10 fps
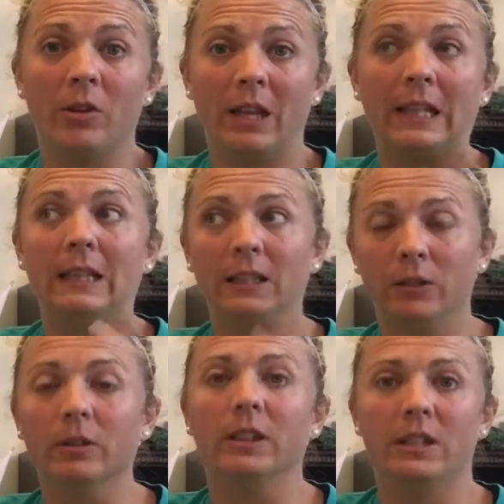That
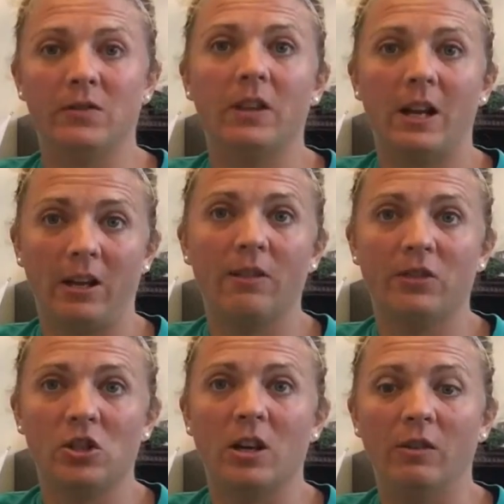literally is flying off
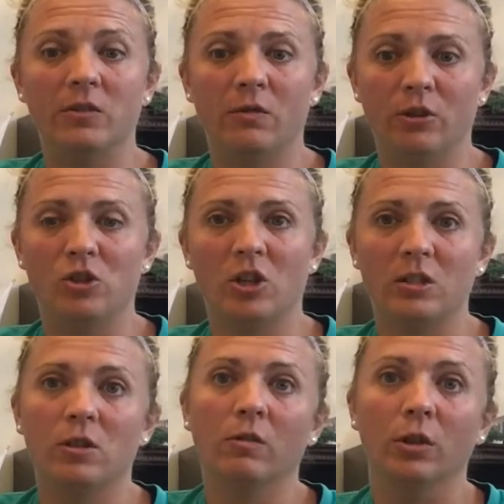the shelves for
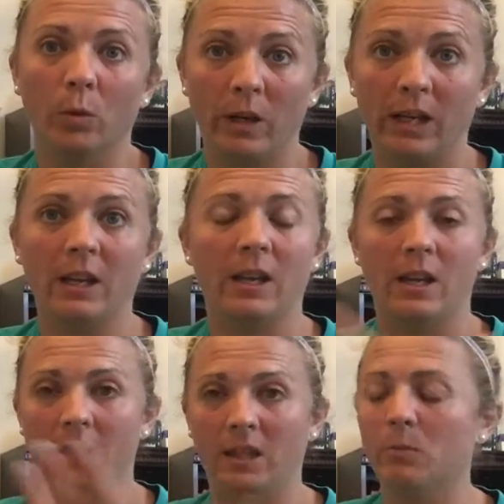just over a week,
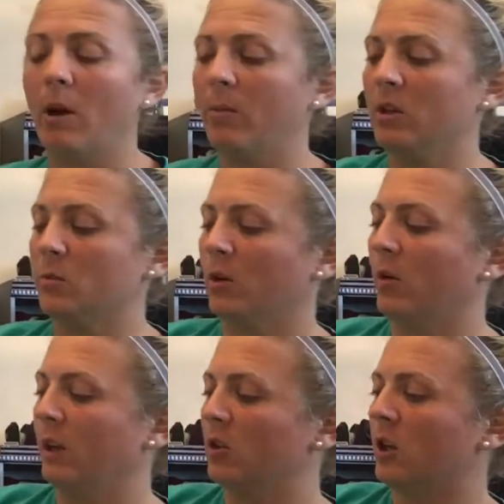and these properties were
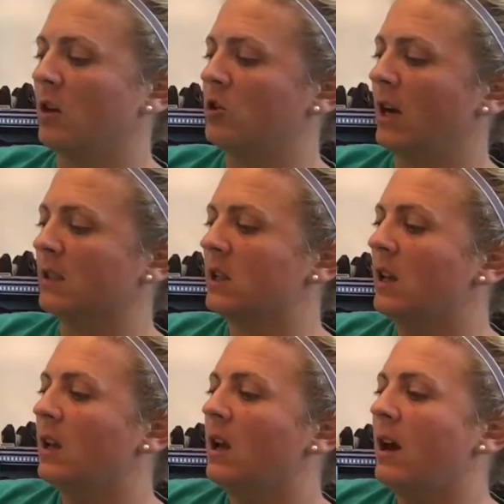going under contract.
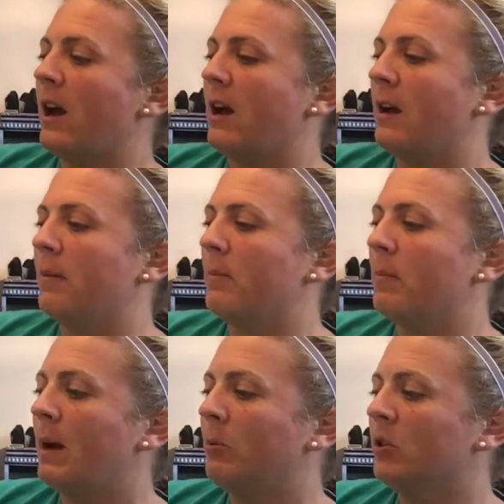
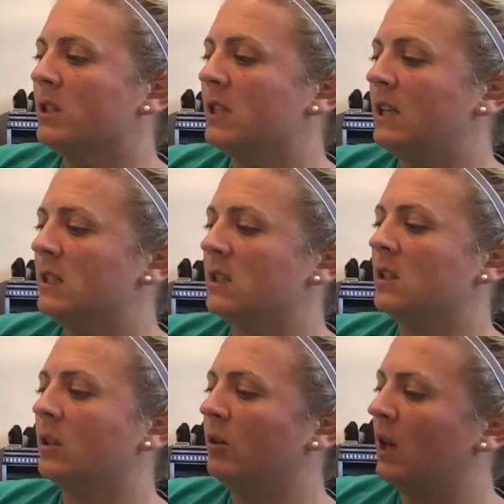Poplar Estates is
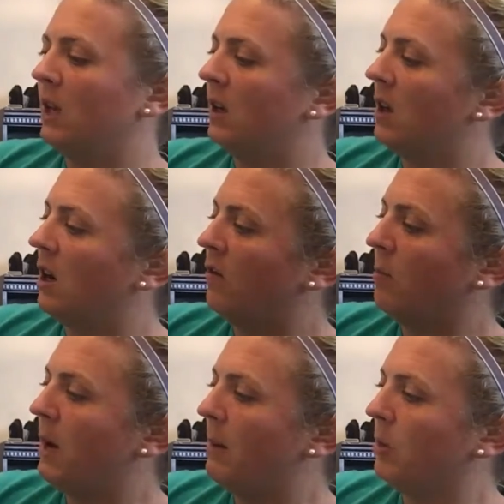located off
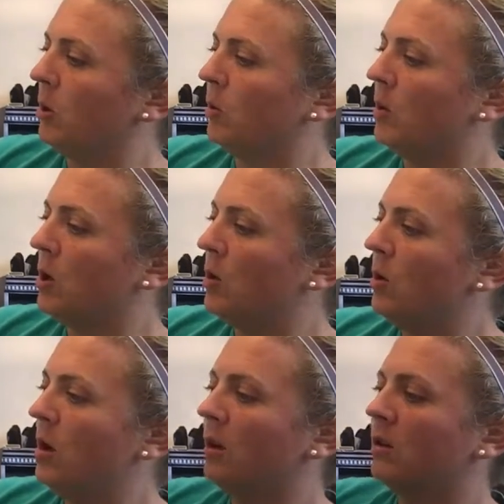Poplar
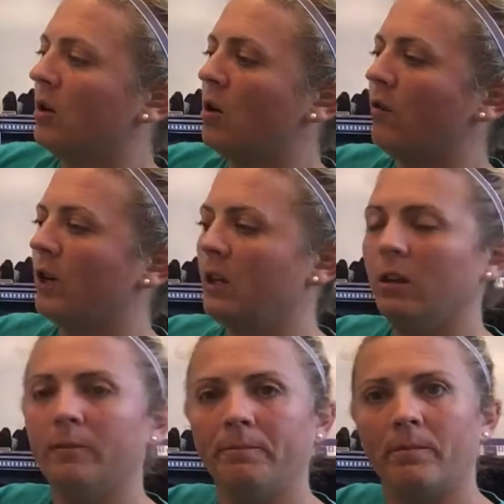Road over here.